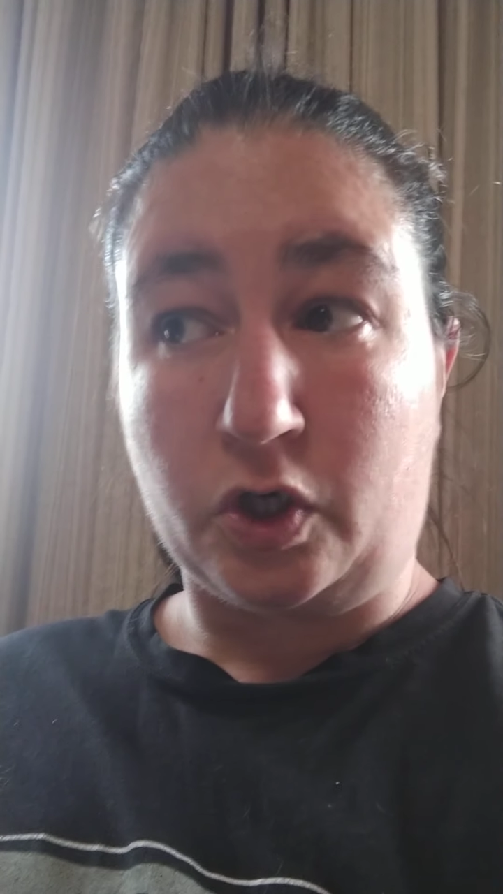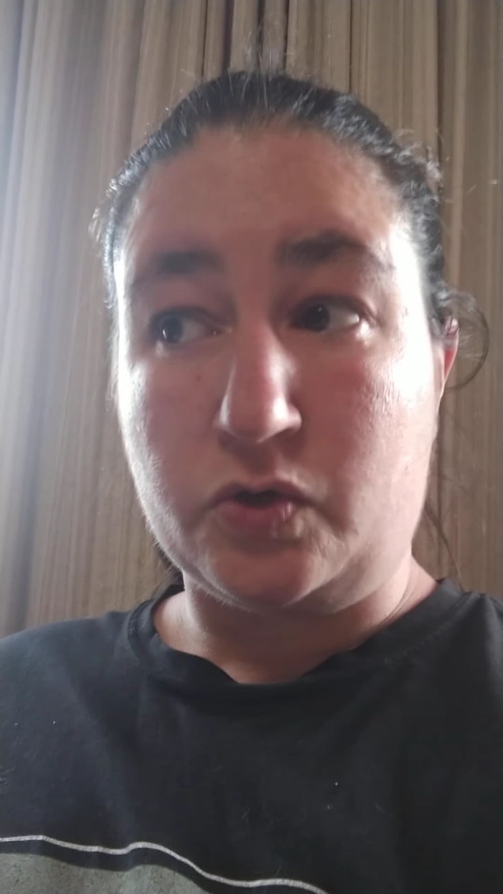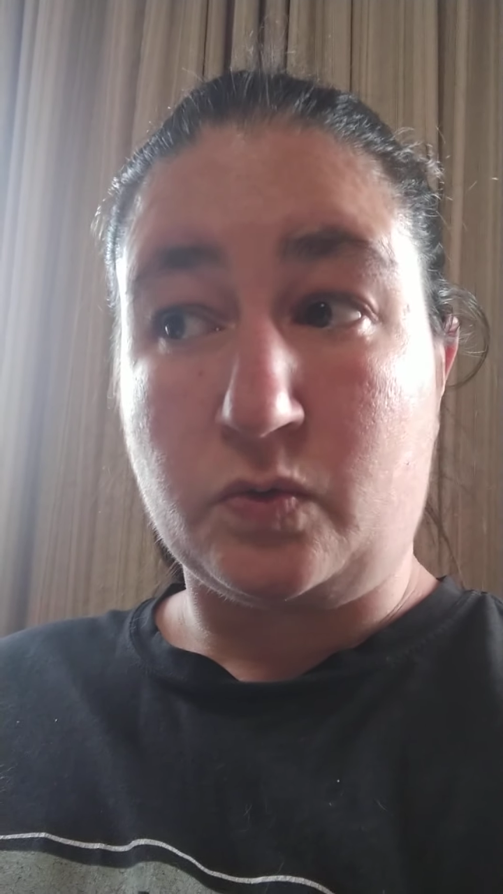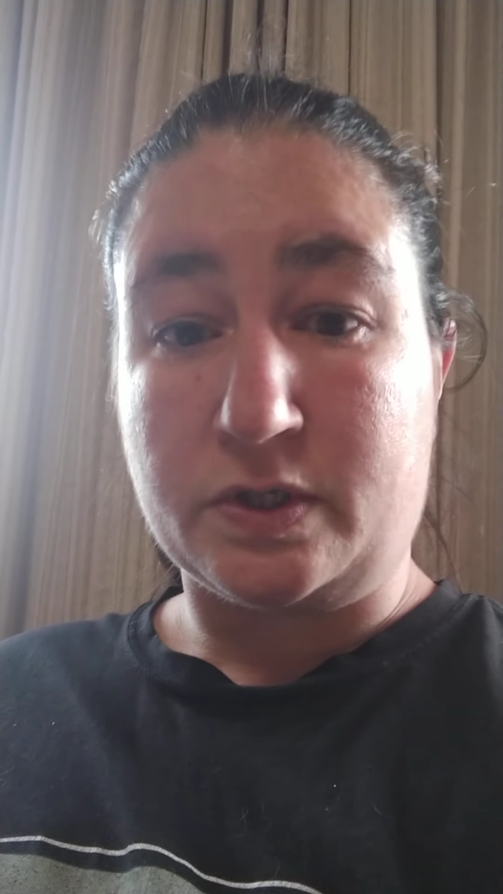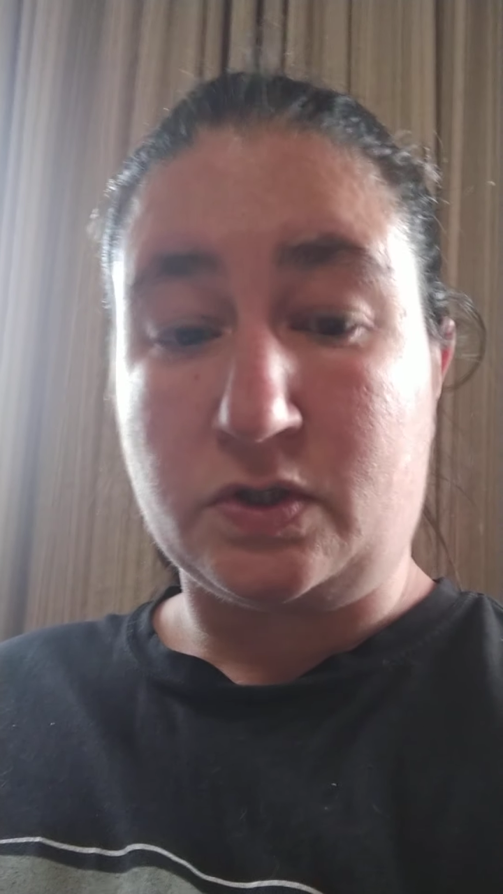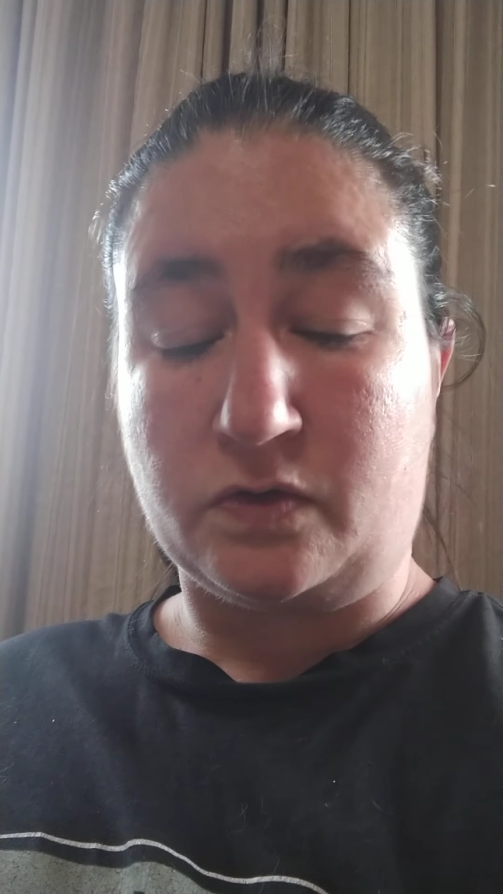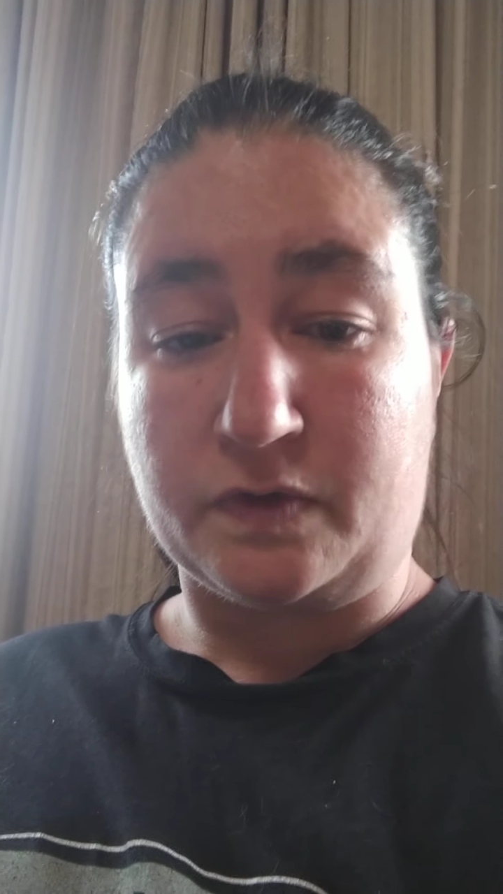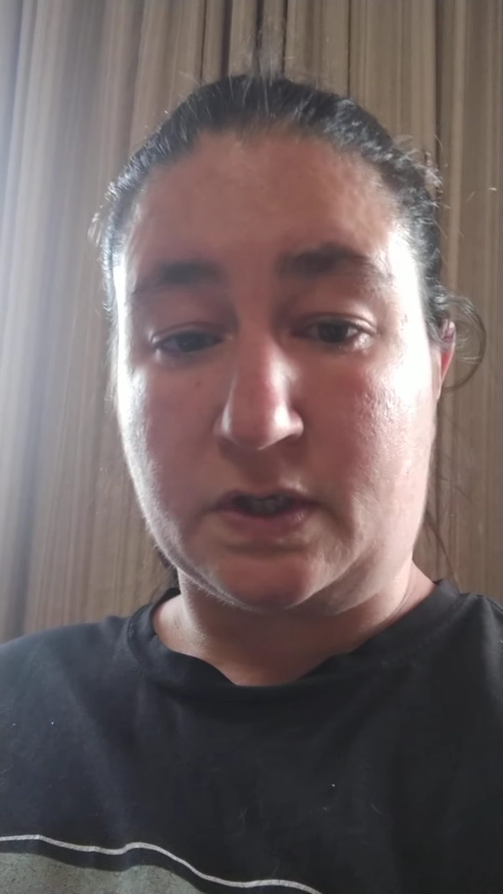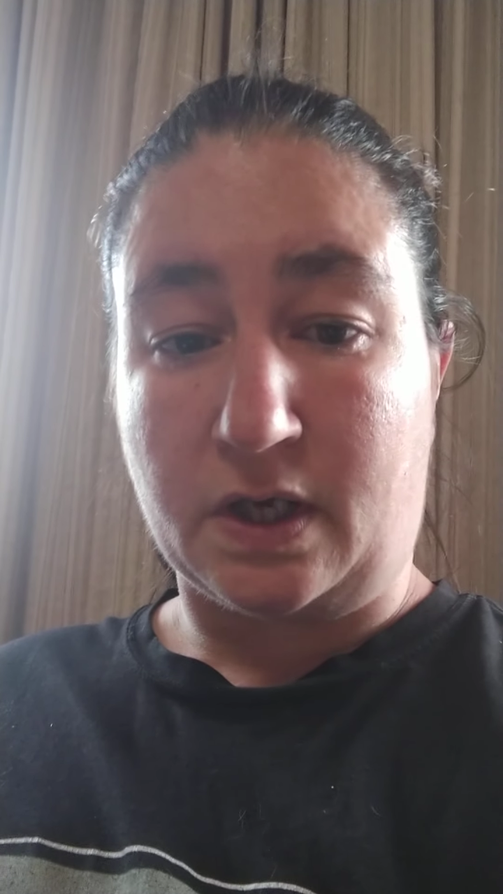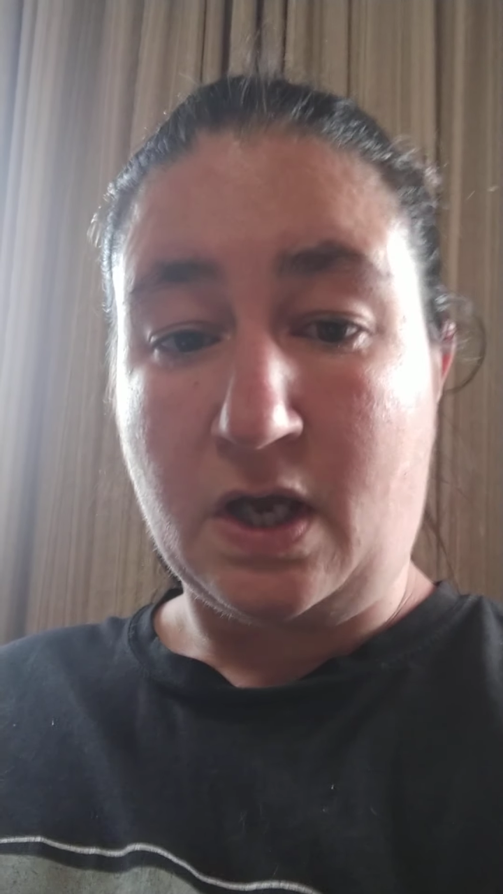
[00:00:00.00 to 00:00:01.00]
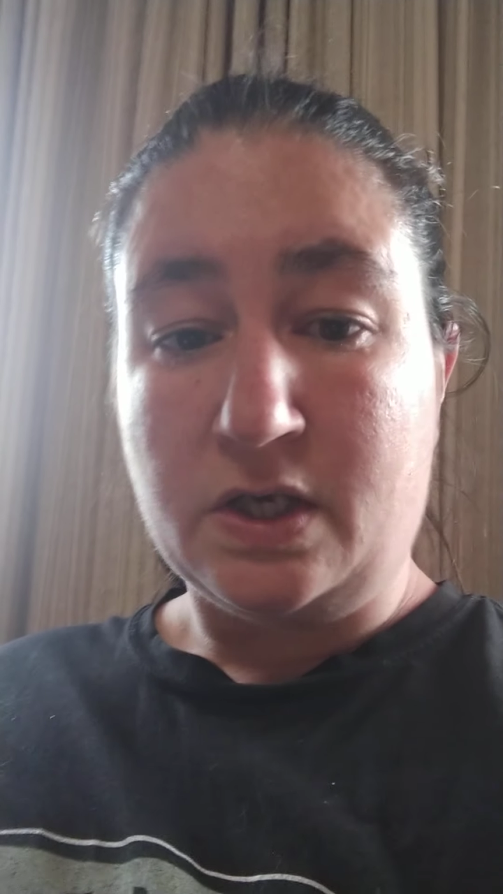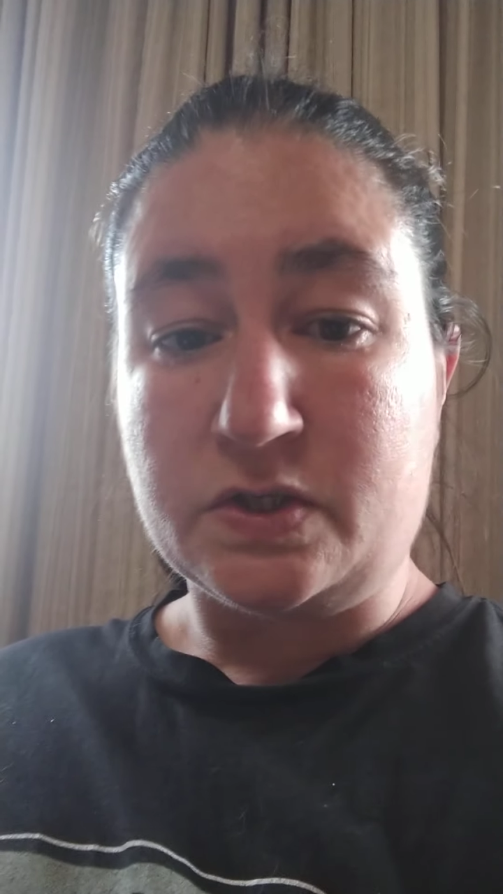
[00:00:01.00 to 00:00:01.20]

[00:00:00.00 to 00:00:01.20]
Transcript: are you going to do for the day?